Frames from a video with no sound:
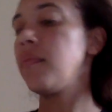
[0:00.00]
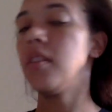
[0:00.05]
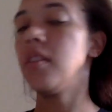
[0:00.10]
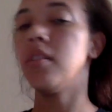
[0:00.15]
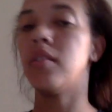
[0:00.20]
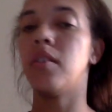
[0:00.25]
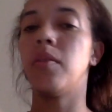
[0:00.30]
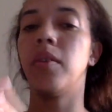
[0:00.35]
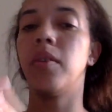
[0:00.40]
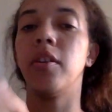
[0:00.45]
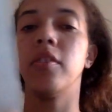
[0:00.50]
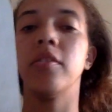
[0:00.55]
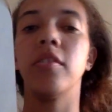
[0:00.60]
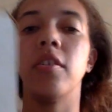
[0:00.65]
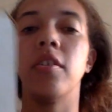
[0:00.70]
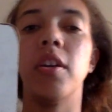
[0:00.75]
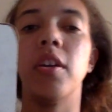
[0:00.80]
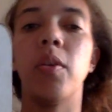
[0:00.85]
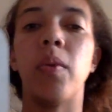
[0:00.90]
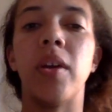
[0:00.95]
So here's our
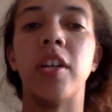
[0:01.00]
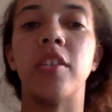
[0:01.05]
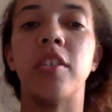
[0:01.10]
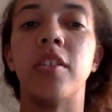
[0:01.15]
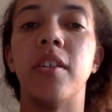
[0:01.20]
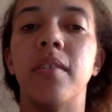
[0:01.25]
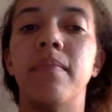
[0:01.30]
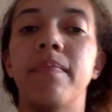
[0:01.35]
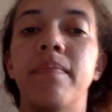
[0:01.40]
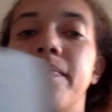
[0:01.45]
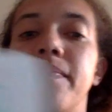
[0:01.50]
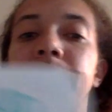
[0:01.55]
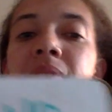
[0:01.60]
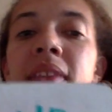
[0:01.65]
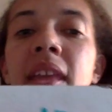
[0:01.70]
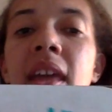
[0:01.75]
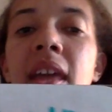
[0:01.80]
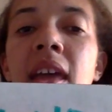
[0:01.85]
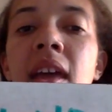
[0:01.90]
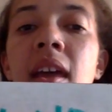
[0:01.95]
equation.
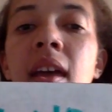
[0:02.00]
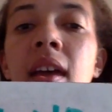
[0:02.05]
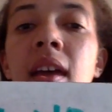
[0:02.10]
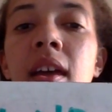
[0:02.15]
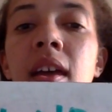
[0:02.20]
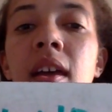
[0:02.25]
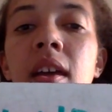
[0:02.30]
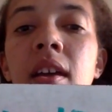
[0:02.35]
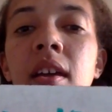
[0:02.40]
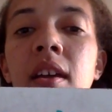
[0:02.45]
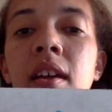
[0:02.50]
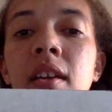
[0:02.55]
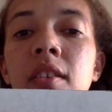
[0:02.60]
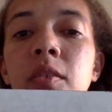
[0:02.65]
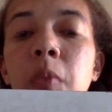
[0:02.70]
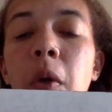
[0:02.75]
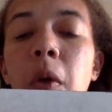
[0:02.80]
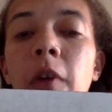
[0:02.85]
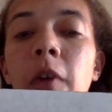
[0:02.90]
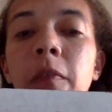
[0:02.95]

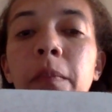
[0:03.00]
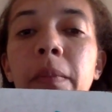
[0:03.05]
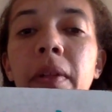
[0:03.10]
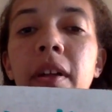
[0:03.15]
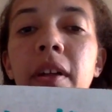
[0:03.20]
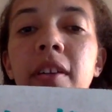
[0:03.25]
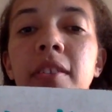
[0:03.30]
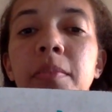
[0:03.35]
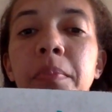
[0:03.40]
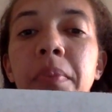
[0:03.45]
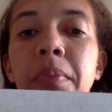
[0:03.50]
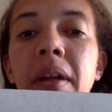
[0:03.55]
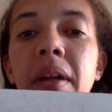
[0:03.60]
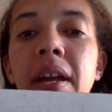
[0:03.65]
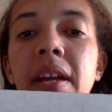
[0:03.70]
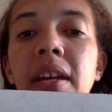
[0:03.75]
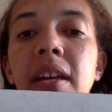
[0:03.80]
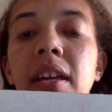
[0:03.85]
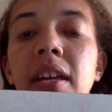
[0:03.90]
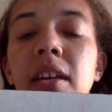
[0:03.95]
12 plus
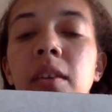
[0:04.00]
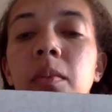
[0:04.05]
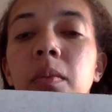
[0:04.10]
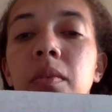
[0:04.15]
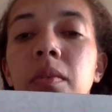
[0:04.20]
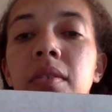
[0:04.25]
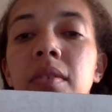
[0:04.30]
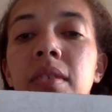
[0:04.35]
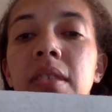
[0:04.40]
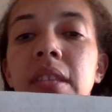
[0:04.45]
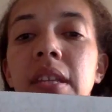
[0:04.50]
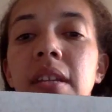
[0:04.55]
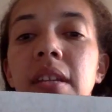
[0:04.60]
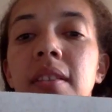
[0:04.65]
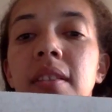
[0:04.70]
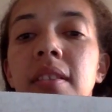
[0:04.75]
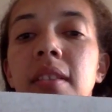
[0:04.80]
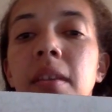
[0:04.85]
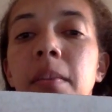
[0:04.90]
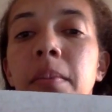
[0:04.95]
blank equals
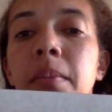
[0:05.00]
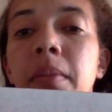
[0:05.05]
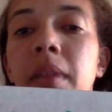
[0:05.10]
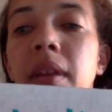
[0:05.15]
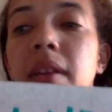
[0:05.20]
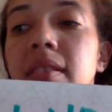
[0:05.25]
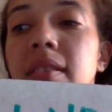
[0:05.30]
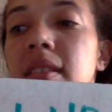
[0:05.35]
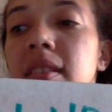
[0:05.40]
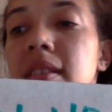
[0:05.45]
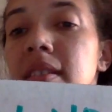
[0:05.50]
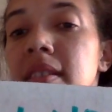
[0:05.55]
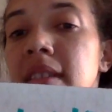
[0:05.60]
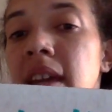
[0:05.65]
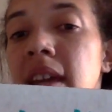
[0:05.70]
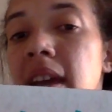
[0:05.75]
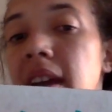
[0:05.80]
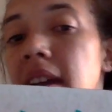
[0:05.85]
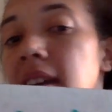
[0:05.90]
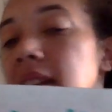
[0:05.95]
6 plus
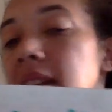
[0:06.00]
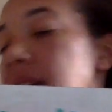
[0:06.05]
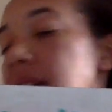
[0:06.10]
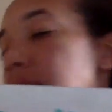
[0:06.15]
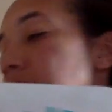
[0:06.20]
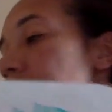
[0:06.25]
10.